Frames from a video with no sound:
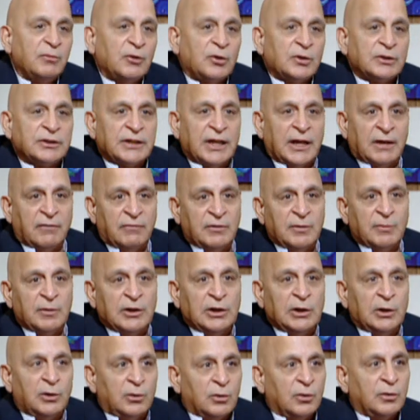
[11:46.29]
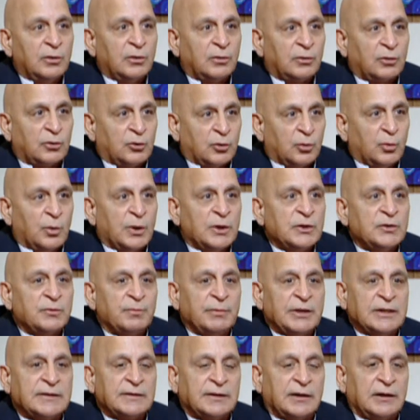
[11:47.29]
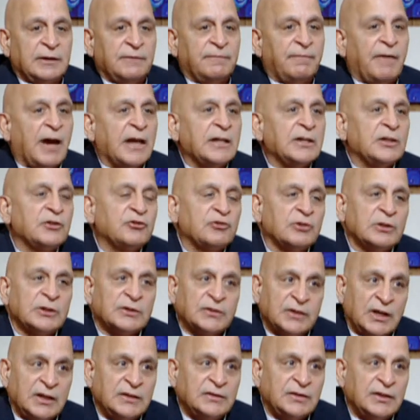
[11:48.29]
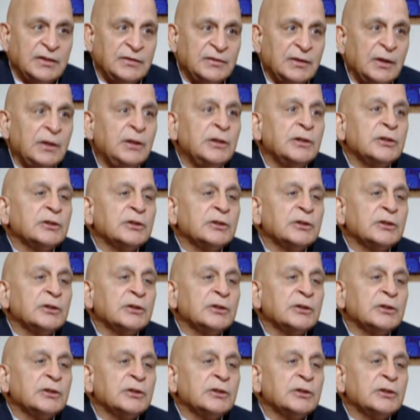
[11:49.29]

because everybody look towards basically financial success.